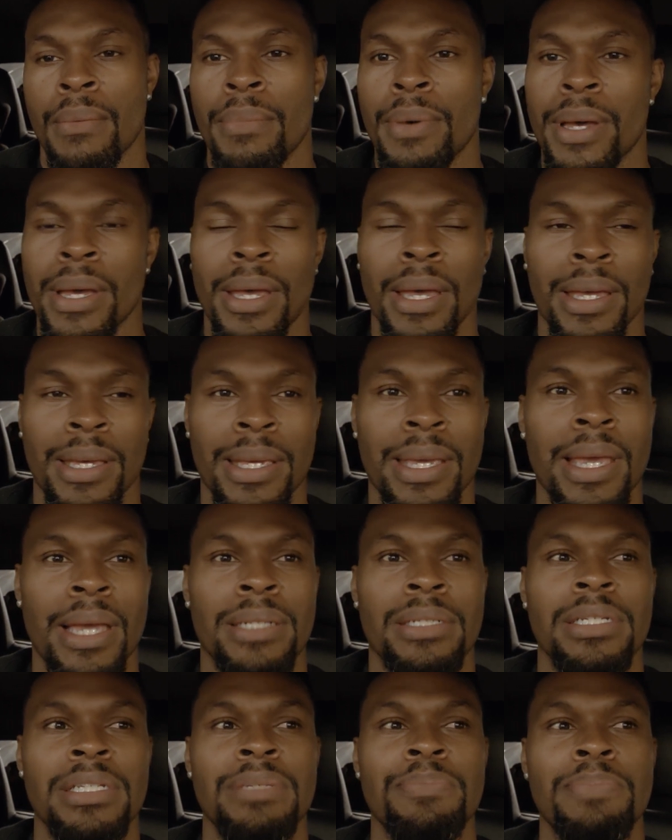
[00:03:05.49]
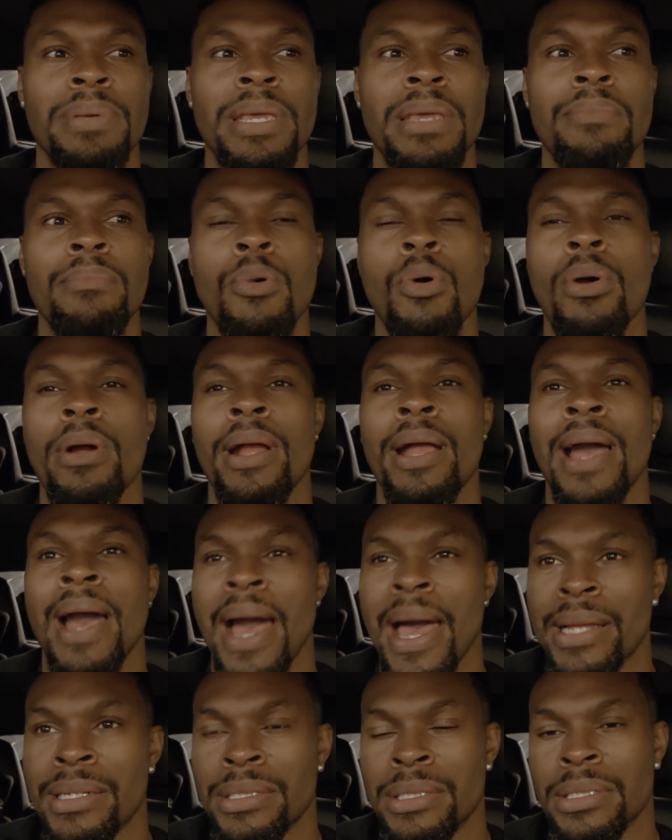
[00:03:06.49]
But again, just be more
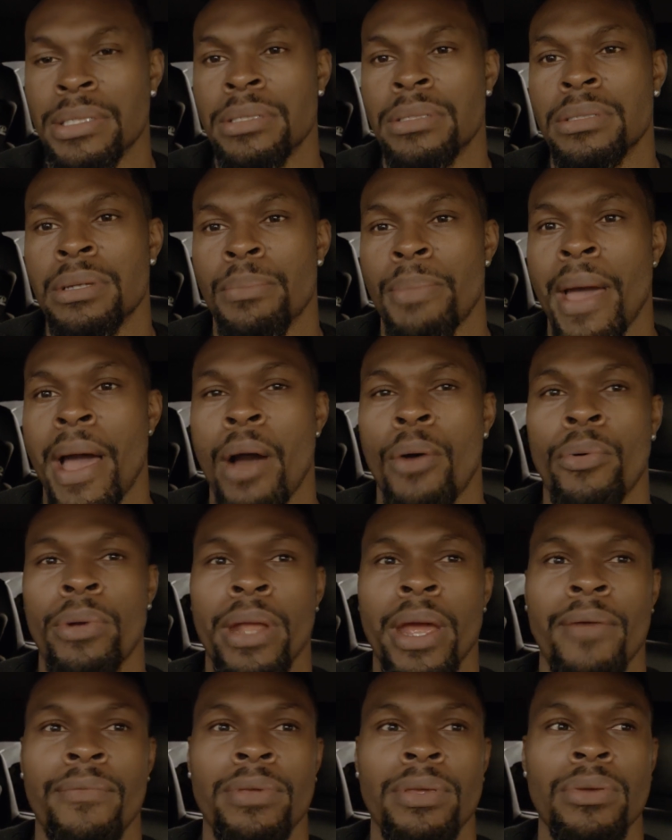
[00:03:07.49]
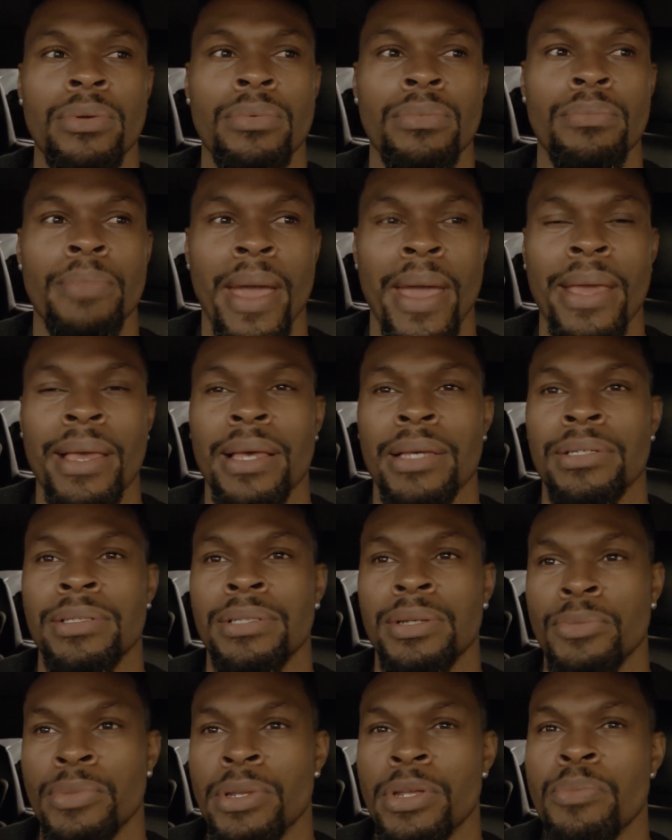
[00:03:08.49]
conscious about whenever you make a
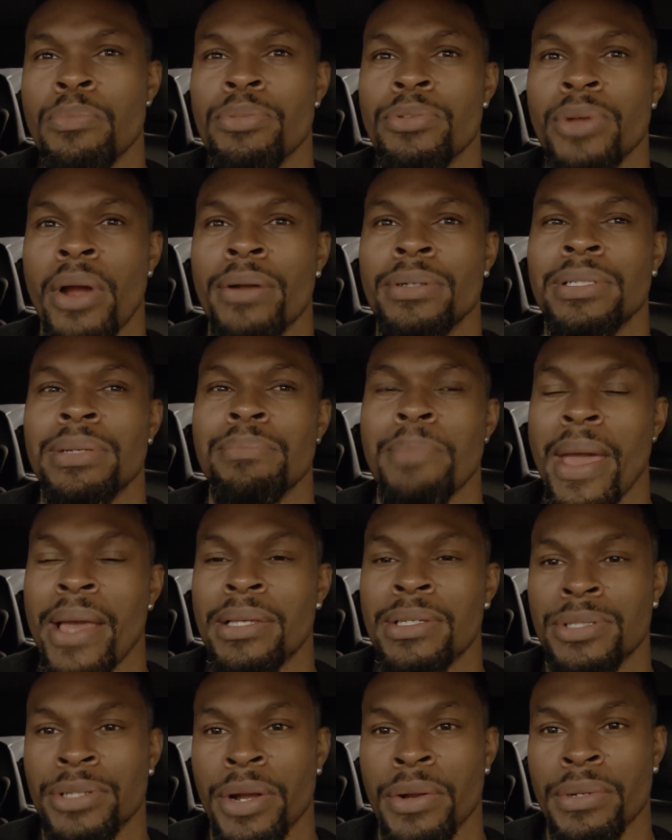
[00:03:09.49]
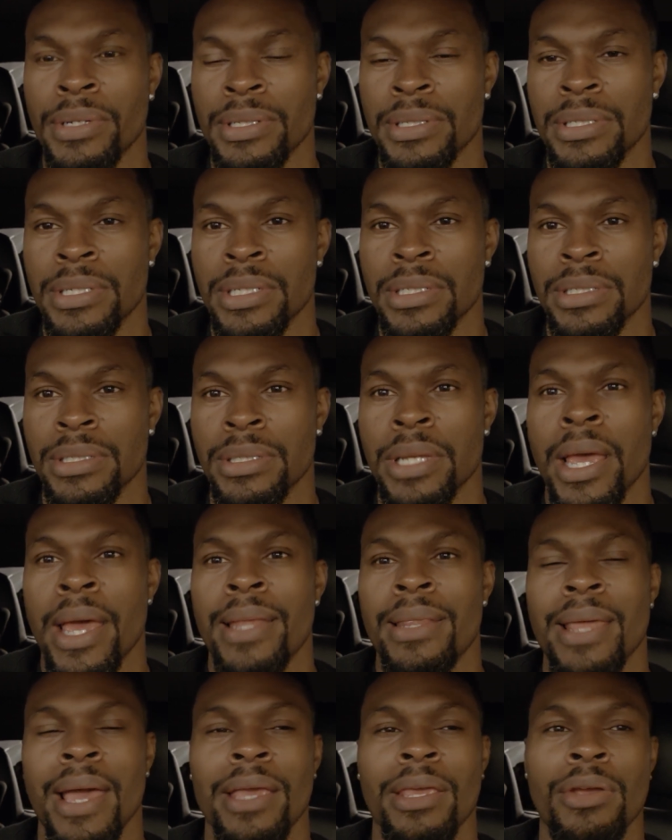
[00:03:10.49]
when you start to make certain decisions
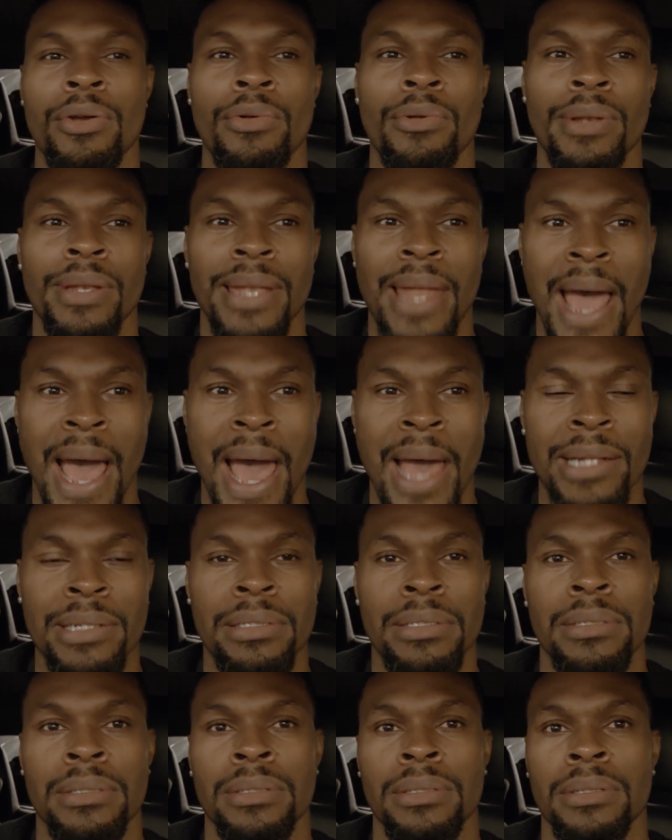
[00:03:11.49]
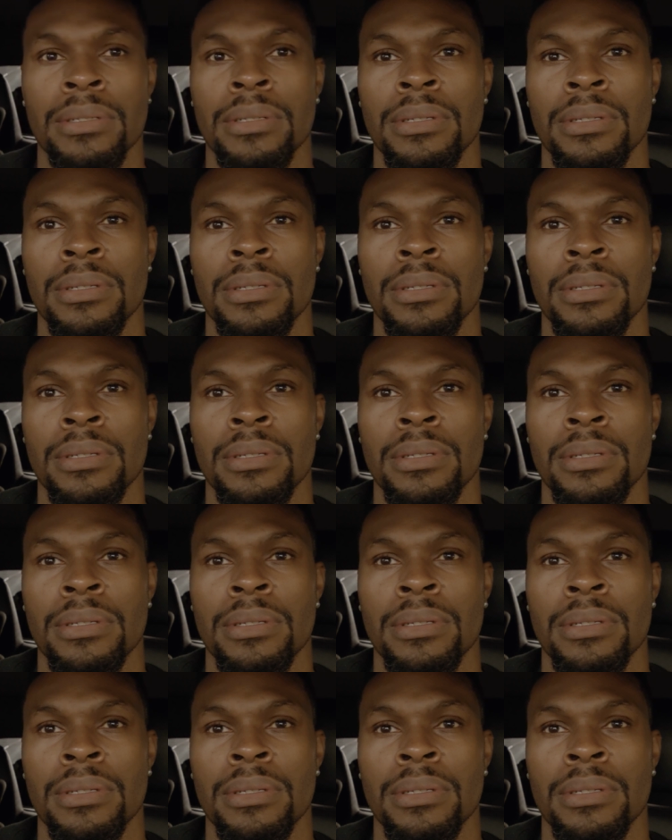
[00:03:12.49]
that you're not